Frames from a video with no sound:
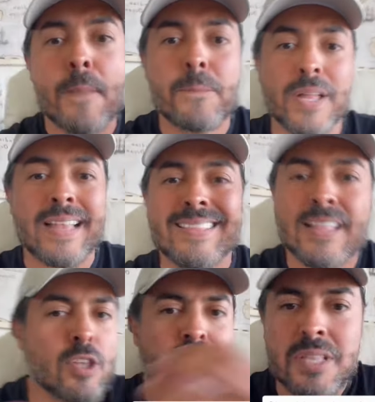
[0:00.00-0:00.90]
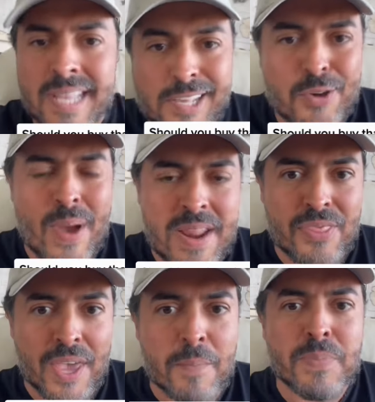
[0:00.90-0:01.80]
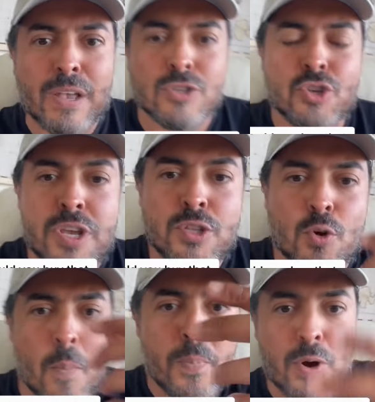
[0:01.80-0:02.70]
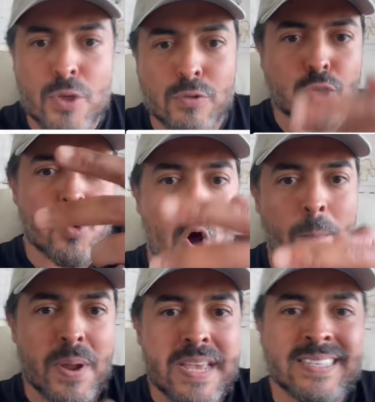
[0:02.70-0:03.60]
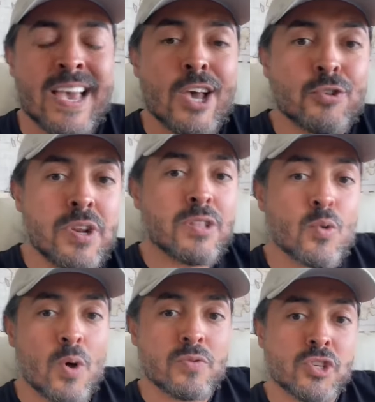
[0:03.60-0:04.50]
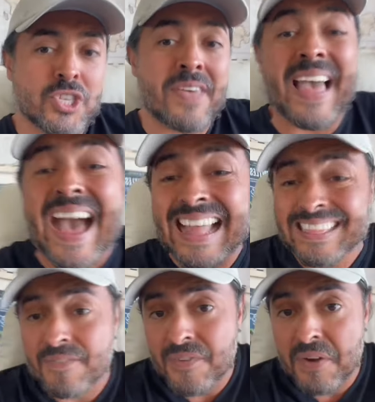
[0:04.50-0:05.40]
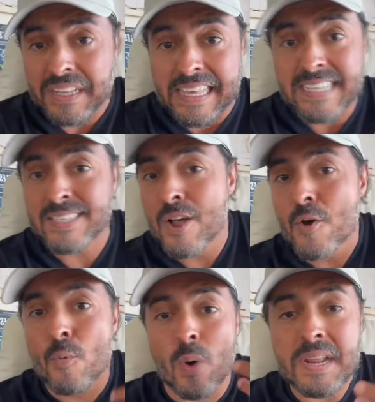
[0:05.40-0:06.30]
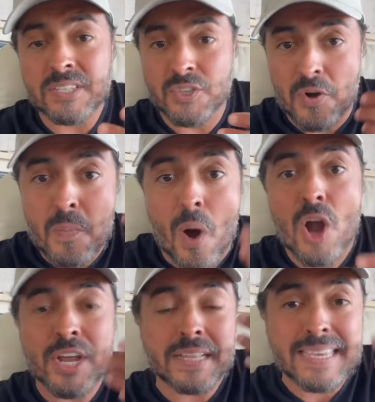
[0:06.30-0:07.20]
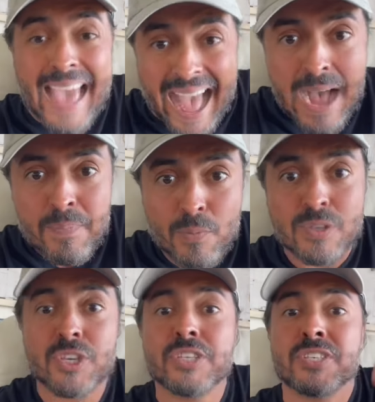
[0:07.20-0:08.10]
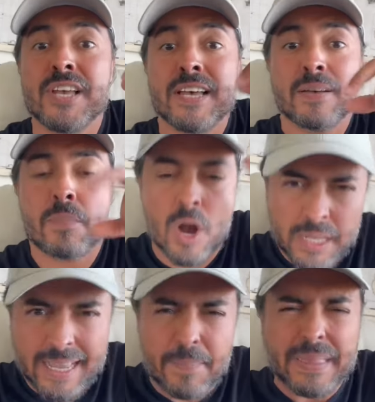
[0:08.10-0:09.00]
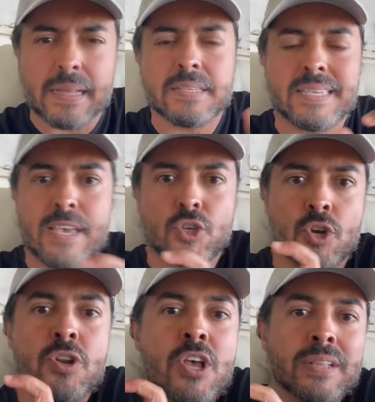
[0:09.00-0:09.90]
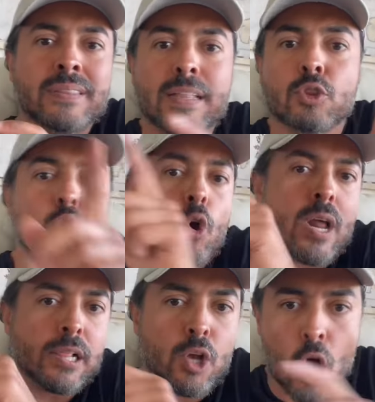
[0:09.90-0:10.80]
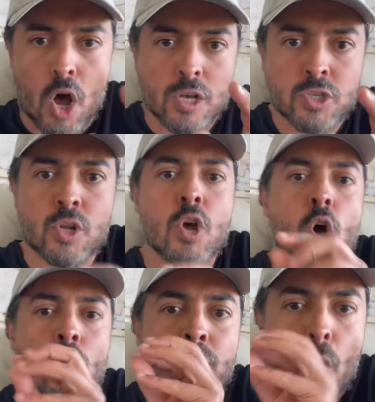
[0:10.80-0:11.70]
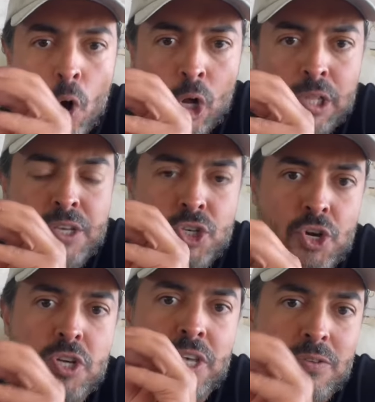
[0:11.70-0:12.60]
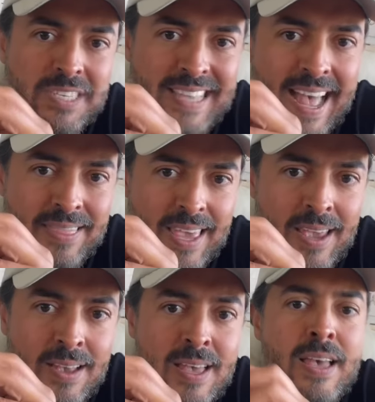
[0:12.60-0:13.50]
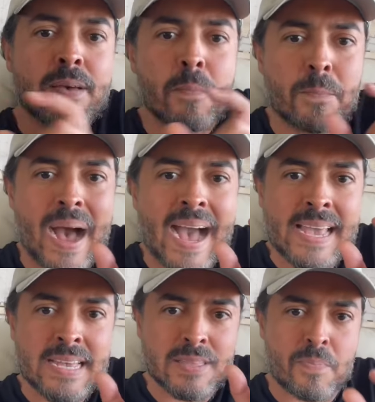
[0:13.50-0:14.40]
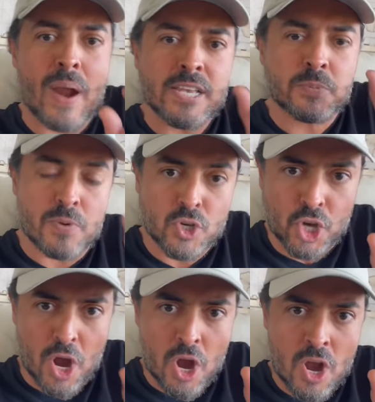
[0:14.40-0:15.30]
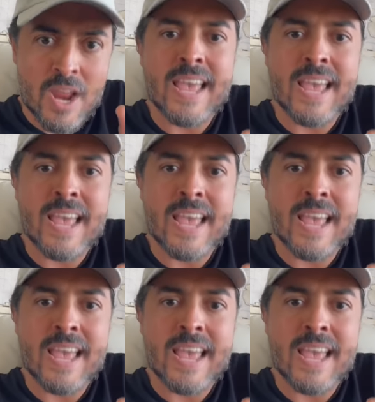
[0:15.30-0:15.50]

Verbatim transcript: But that doesn't tell you anything because you need to compare those two companies. You need to understand, at the very least, what is their market cap, which is market capitalization, the total cost of all the shares outstanding by the price per share,